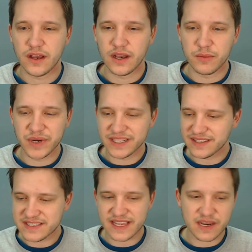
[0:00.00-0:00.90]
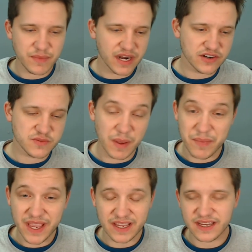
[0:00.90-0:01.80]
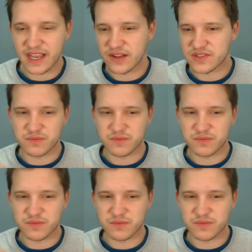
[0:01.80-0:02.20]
Uh, but it does that. It monitors my bank accounts.